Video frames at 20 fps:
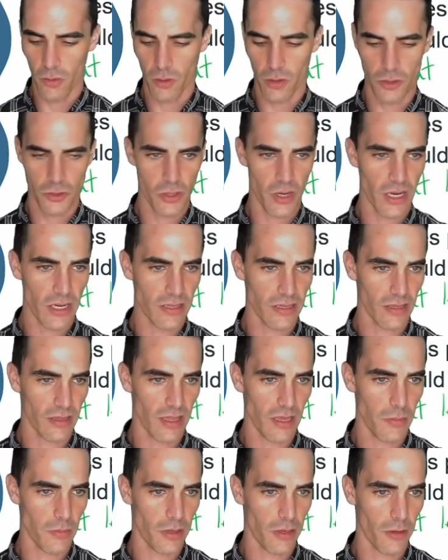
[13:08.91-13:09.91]
or trying to
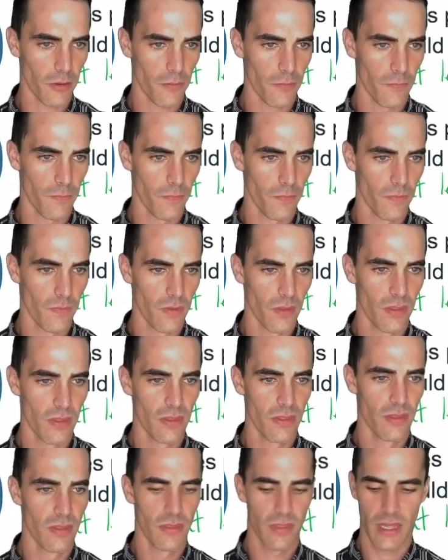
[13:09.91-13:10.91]
claim here,
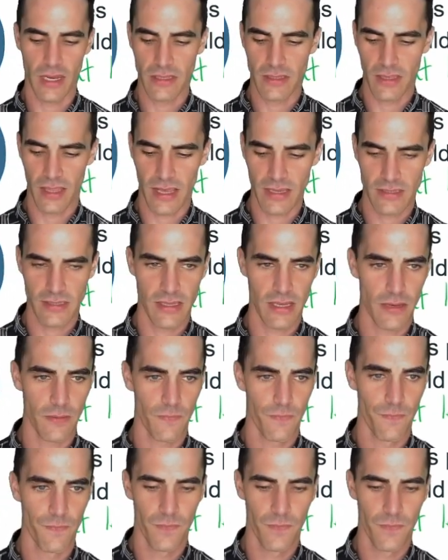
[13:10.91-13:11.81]
that it's less than.